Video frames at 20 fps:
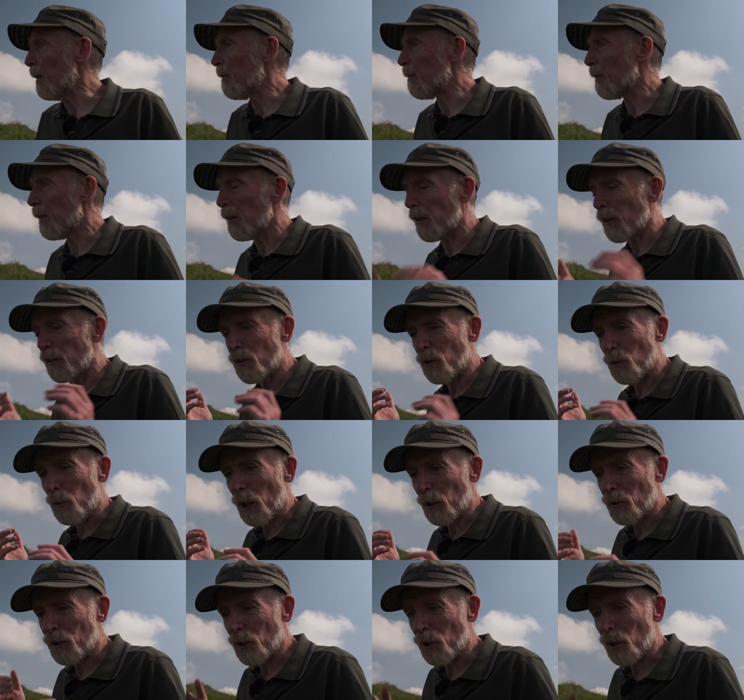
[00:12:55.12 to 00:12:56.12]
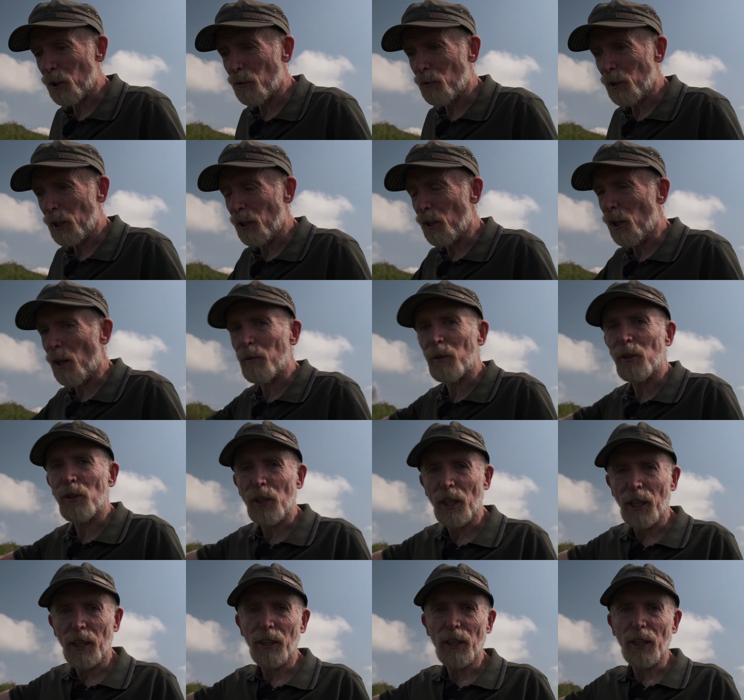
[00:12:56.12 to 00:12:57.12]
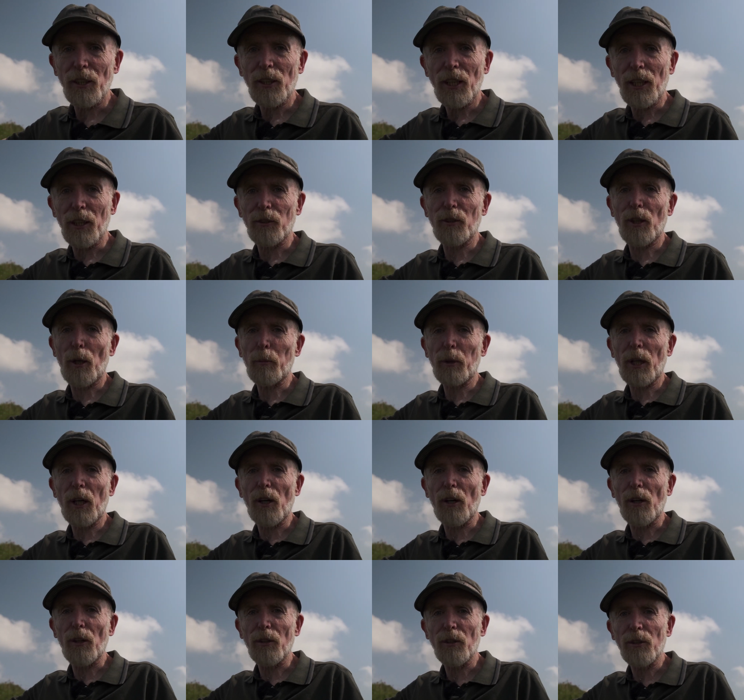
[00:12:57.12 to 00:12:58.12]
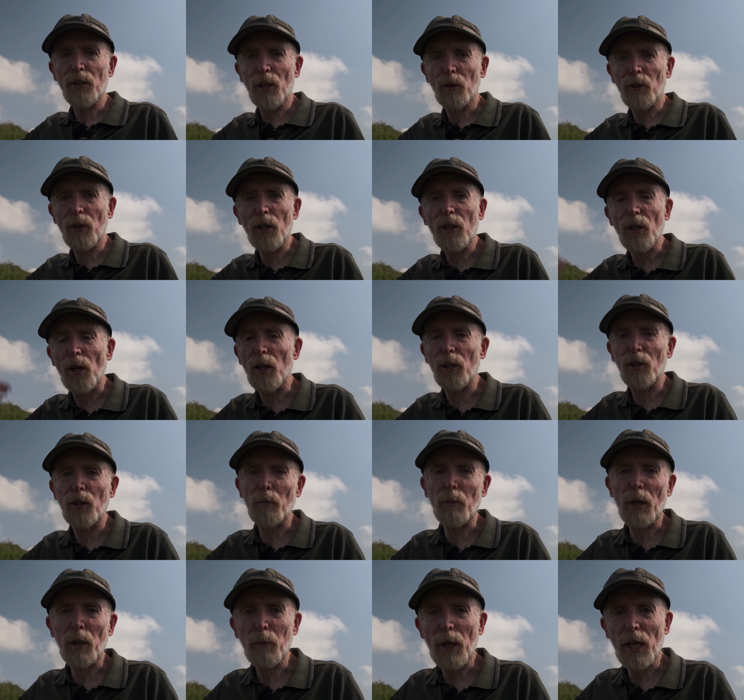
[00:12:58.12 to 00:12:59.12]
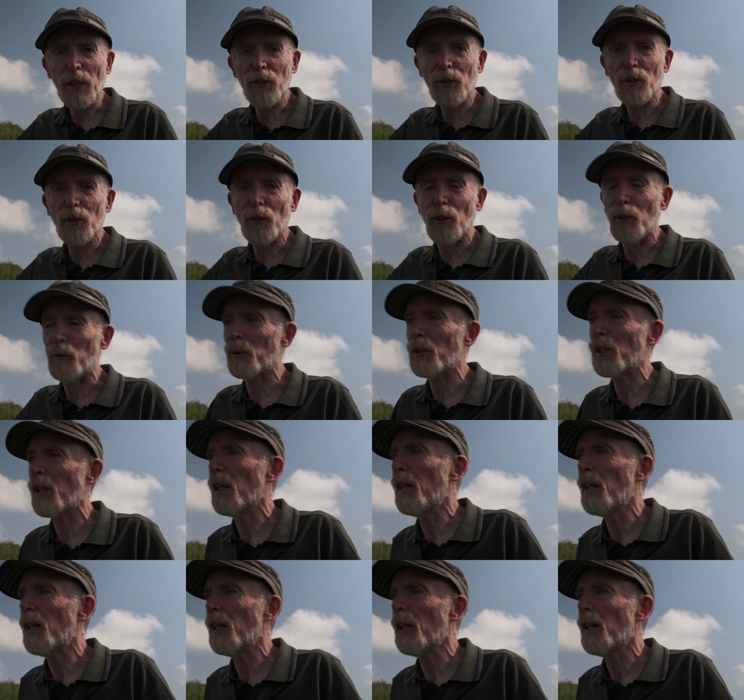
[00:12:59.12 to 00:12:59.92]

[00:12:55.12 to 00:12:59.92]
throughout the country, you'll often see these hilltop cairns. Now, not all of them are passage tombs,